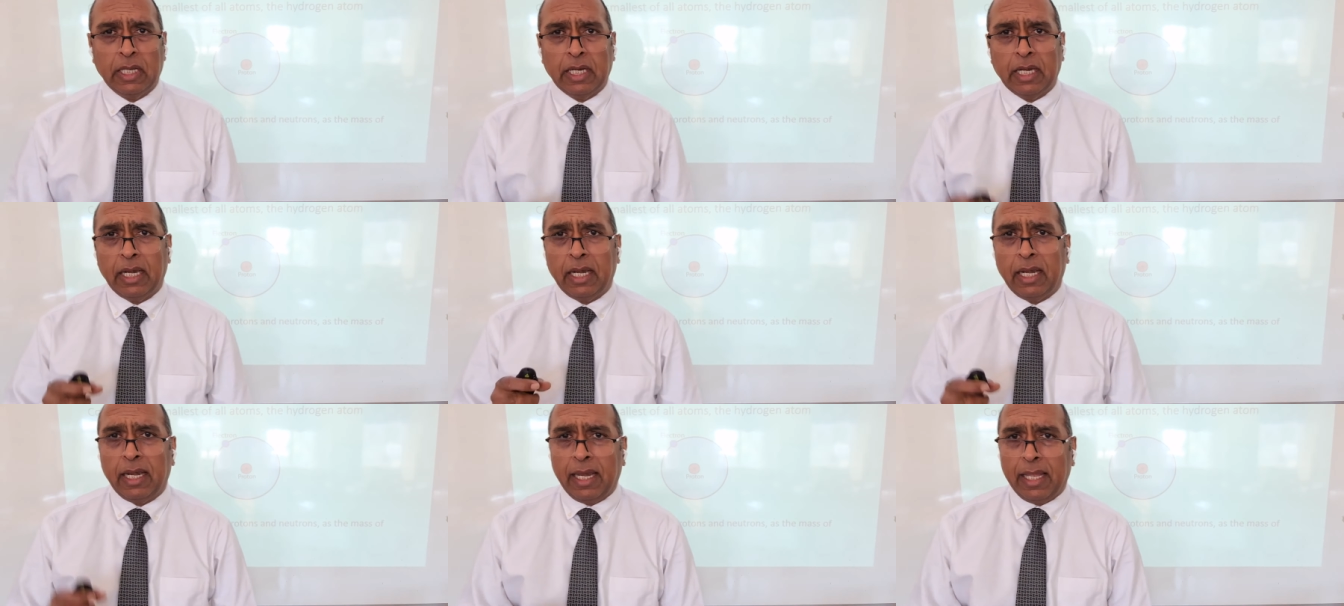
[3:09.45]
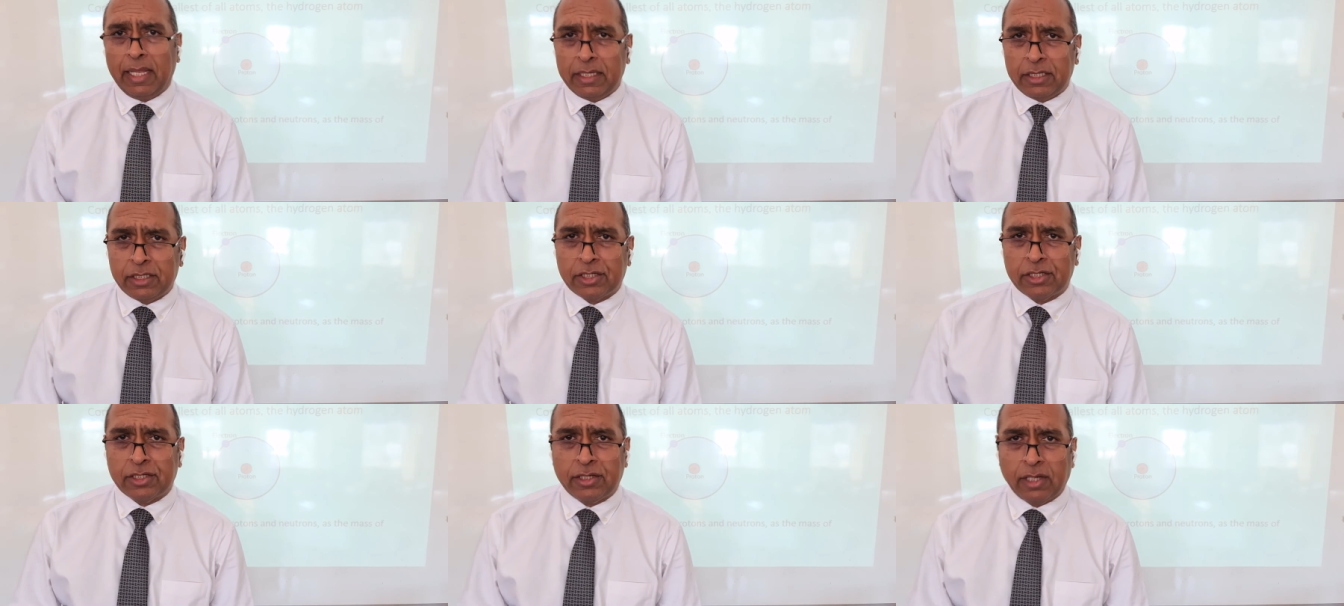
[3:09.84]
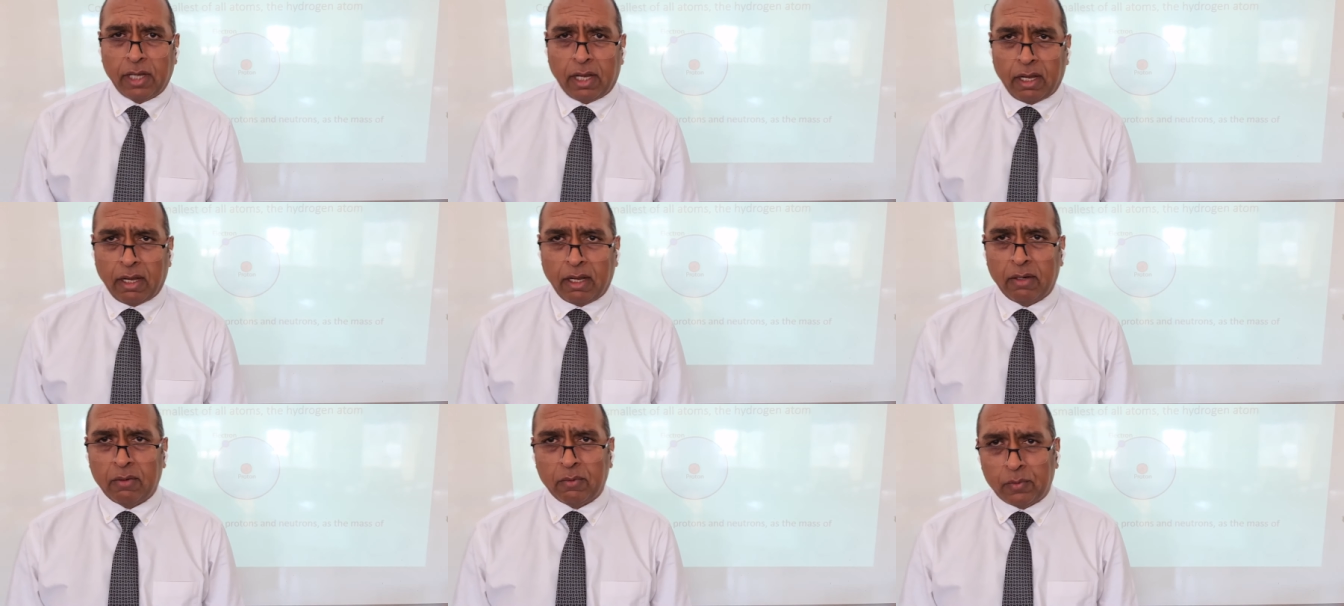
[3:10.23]
let's
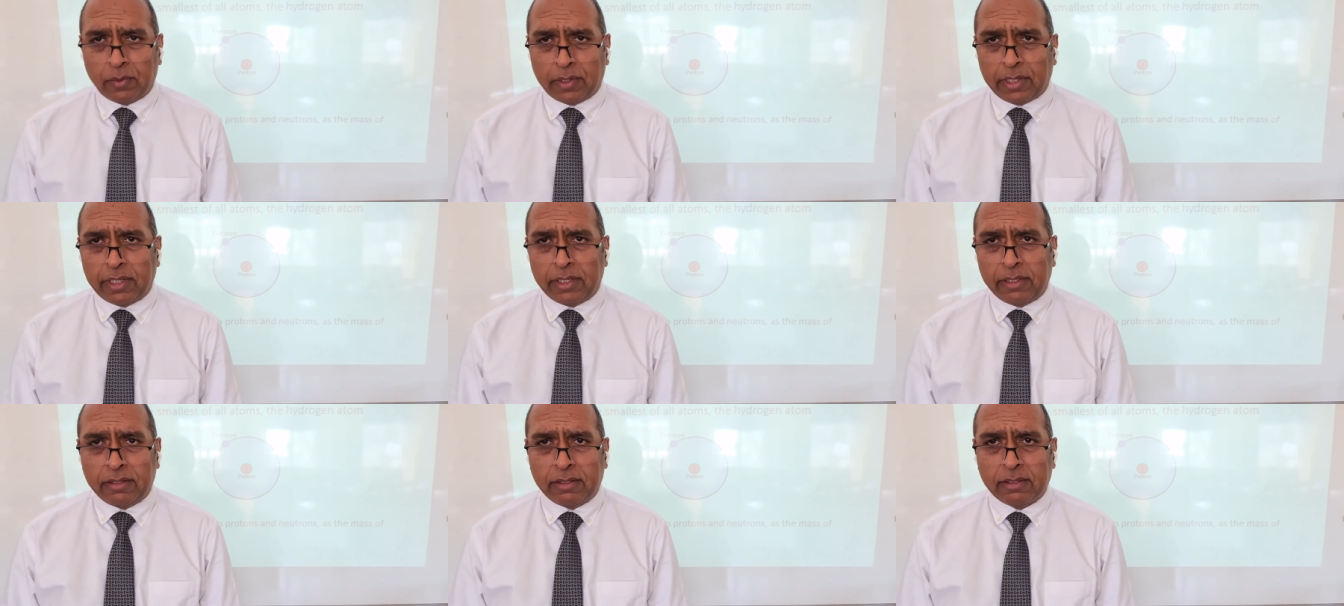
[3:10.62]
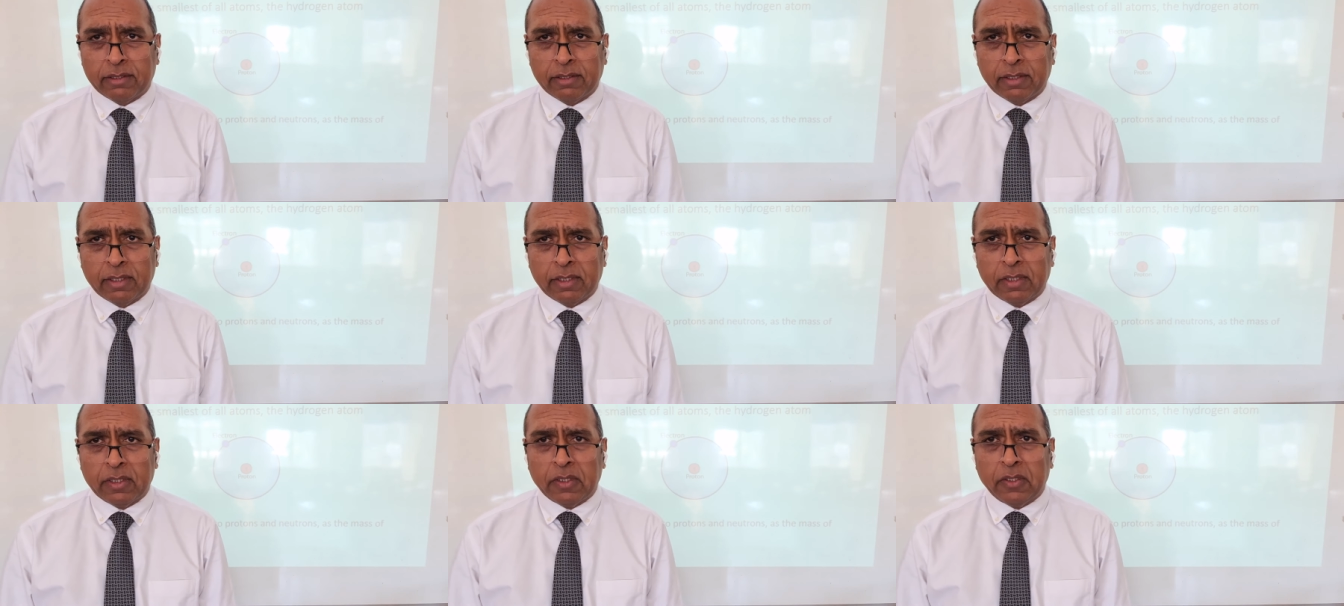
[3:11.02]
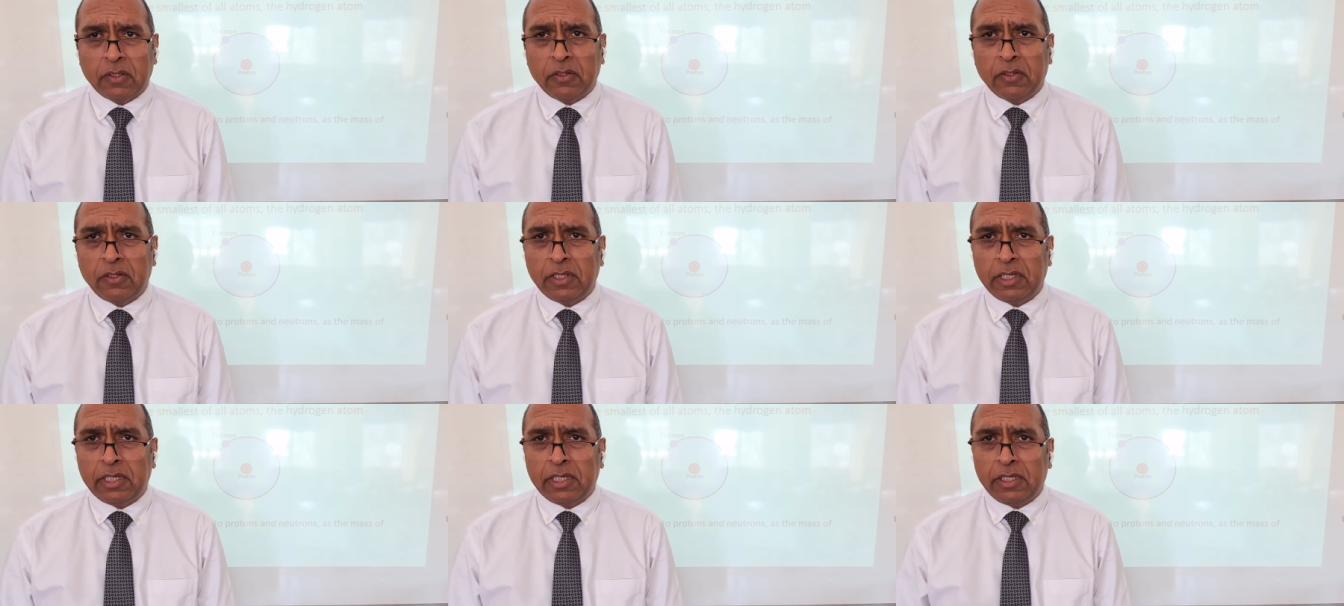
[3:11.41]
start with
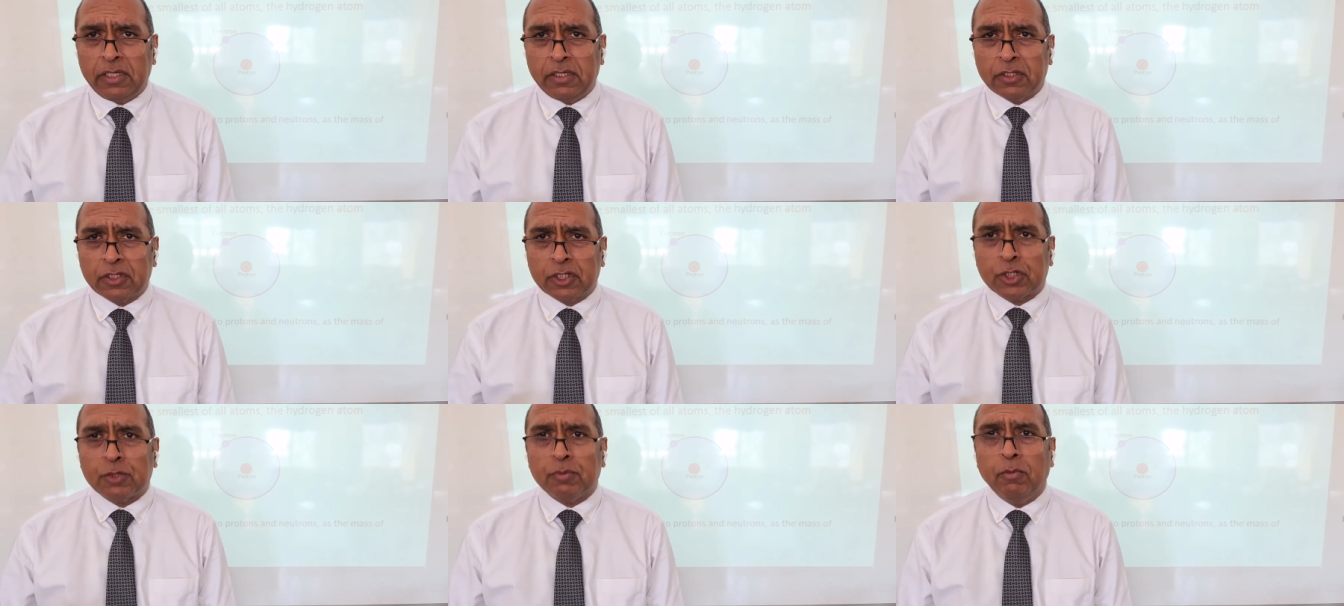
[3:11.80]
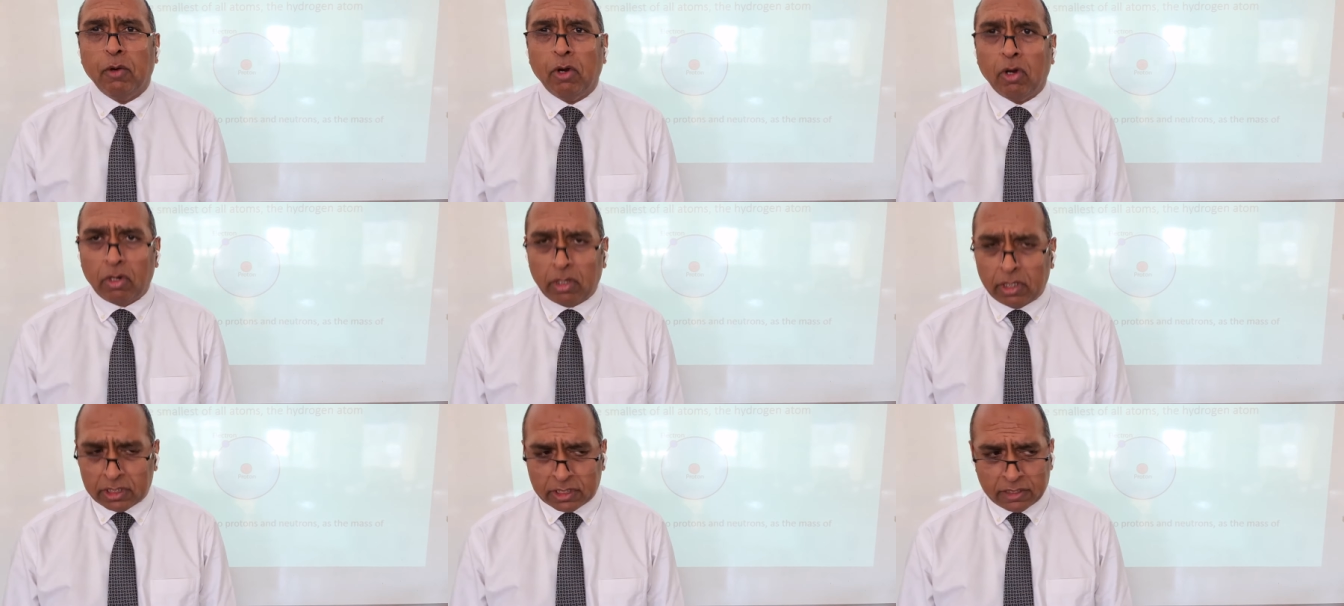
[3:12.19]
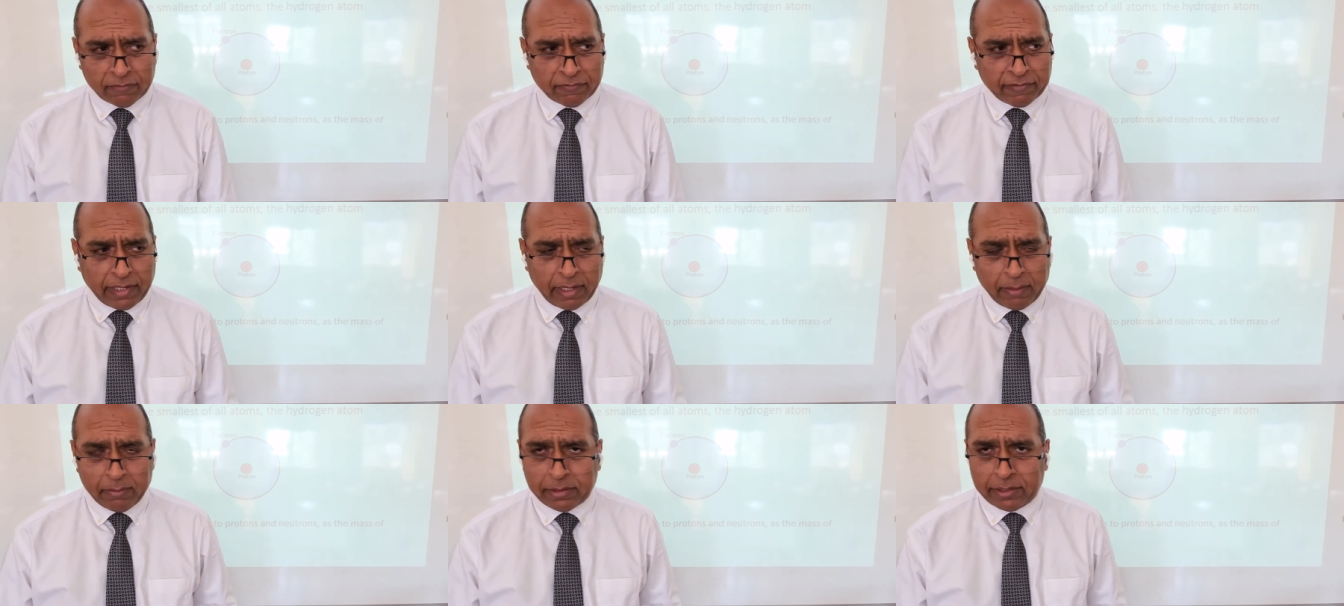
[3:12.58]
the smallest of
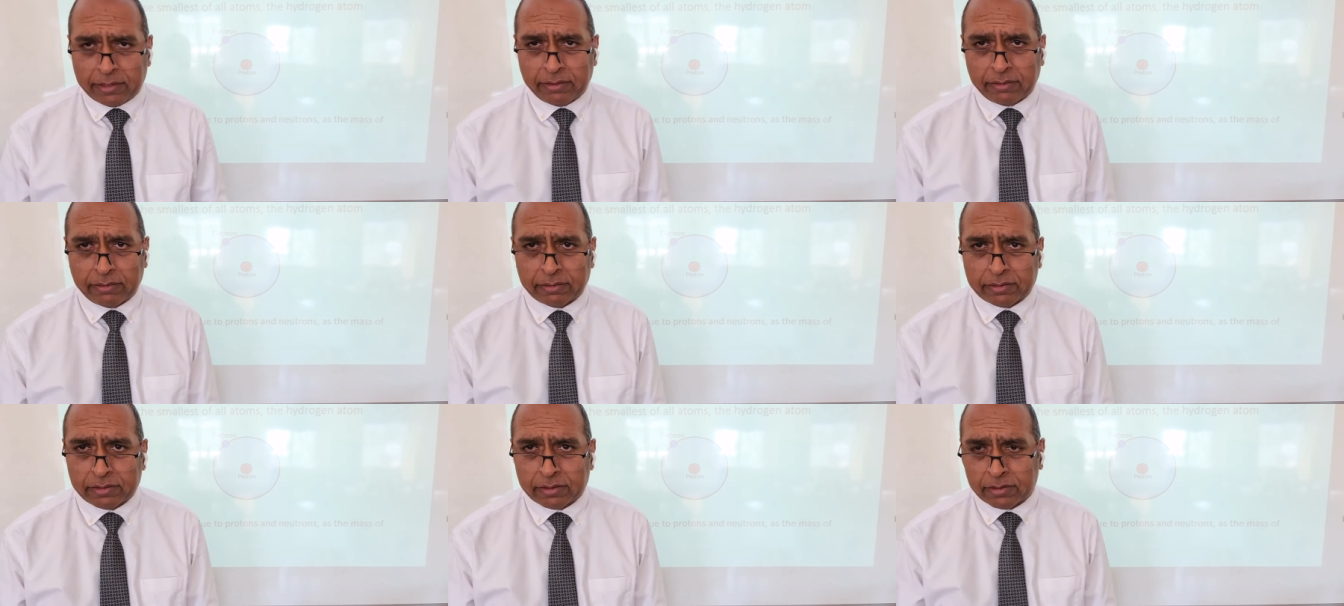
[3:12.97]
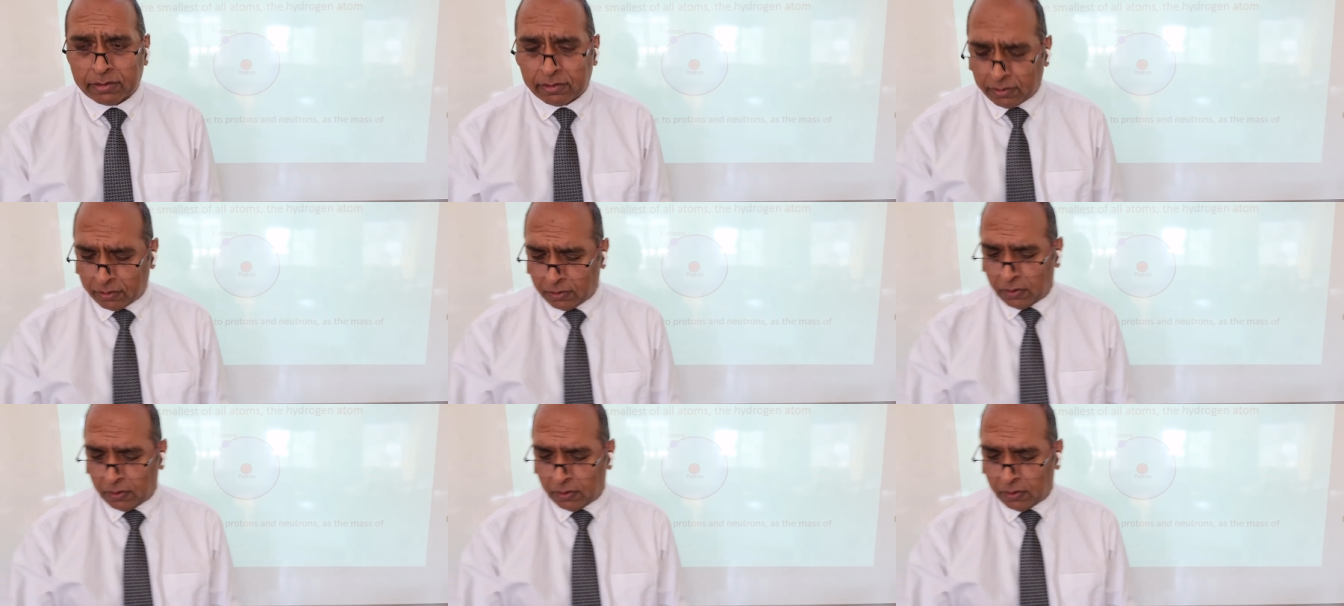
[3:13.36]
chemicals.